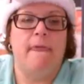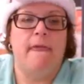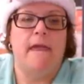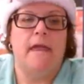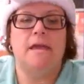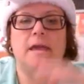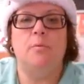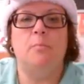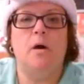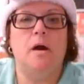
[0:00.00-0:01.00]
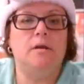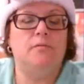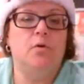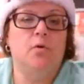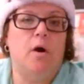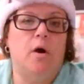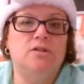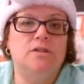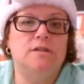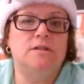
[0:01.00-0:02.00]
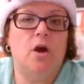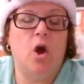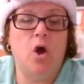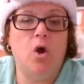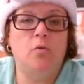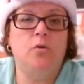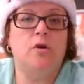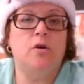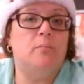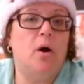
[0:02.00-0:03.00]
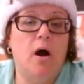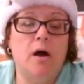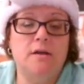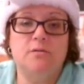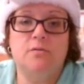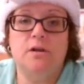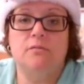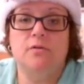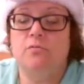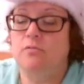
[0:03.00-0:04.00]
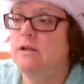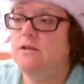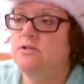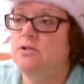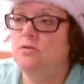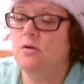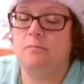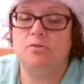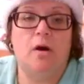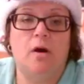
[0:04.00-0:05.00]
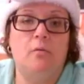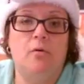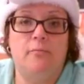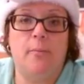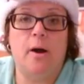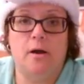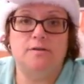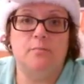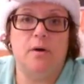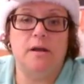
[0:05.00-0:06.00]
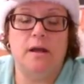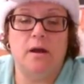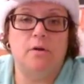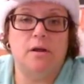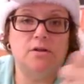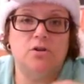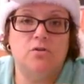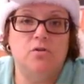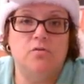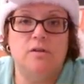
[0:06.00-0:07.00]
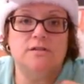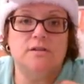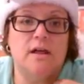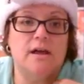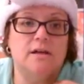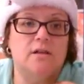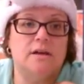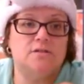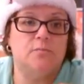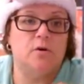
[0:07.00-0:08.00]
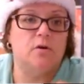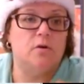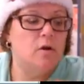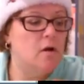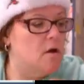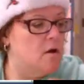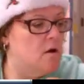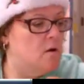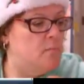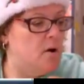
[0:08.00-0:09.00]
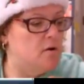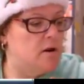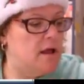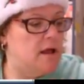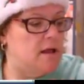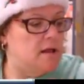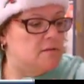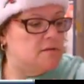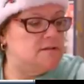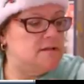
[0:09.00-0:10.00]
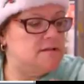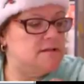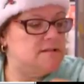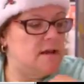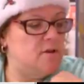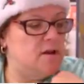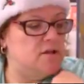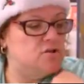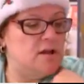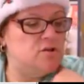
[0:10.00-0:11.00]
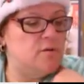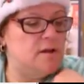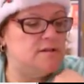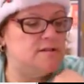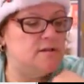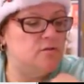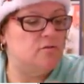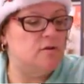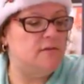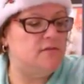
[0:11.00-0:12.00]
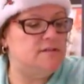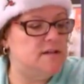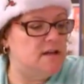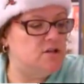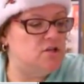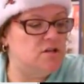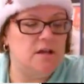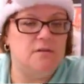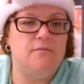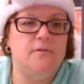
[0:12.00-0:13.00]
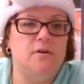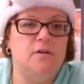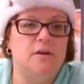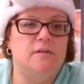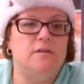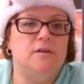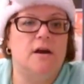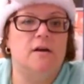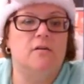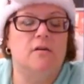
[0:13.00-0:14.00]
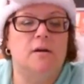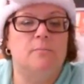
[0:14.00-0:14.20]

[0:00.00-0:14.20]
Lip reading: and keep in mind if you're watching this at home, you can pause it whenever you need to. I'm sure I will have paused it by now when I show you this in class tomorrow. Part A says, examine each graduated cylinder at the station and fill in the diagram.